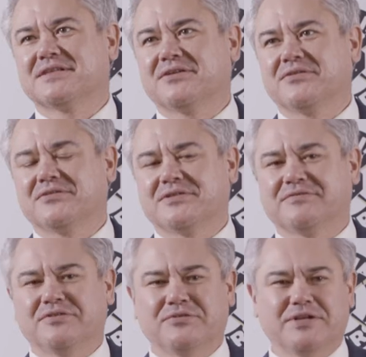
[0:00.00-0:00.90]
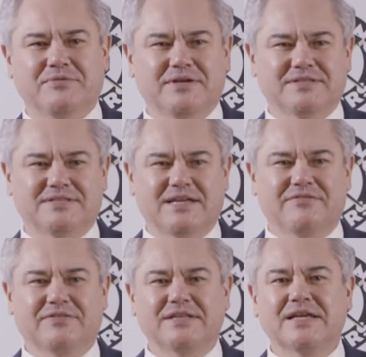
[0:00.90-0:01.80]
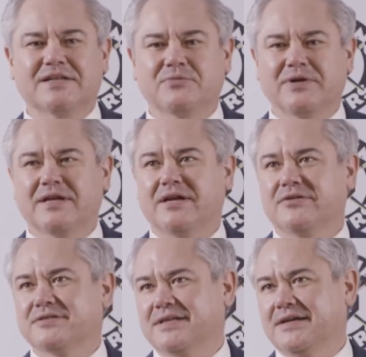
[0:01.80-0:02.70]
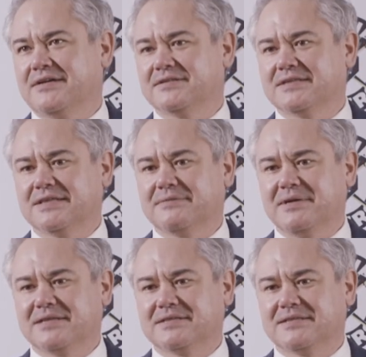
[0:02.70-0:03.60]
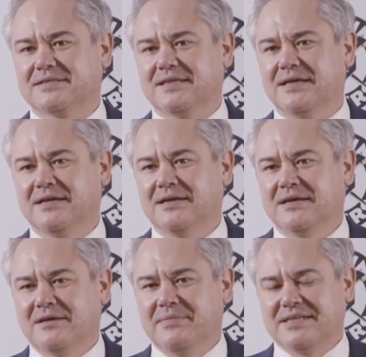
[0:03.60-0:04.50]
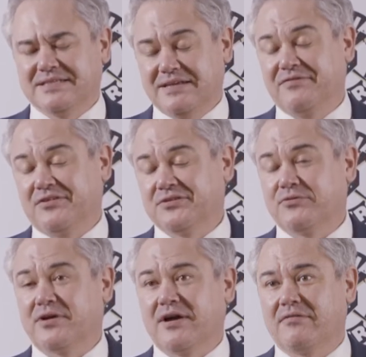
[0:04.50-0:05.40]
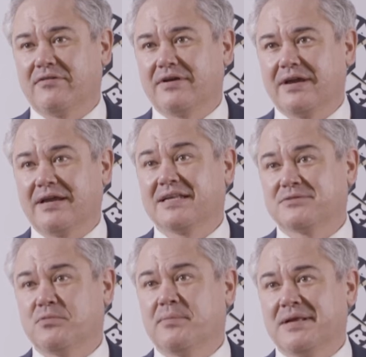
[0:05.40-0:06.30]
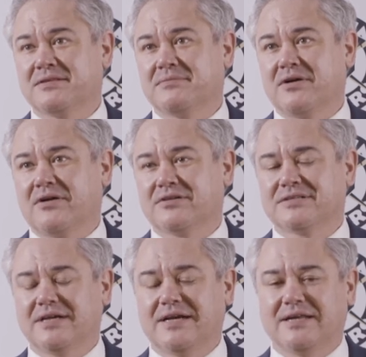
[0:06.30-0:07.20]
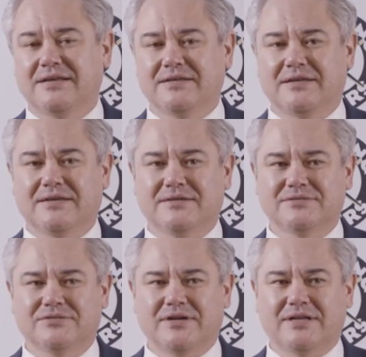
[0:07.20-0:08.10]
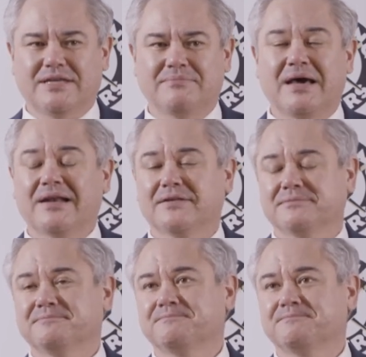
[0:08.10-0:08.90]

You know, the fluky ones definitely take the wind out of your sails, and it makes it difficult to recover and get some momentum on our side and try to keep battling.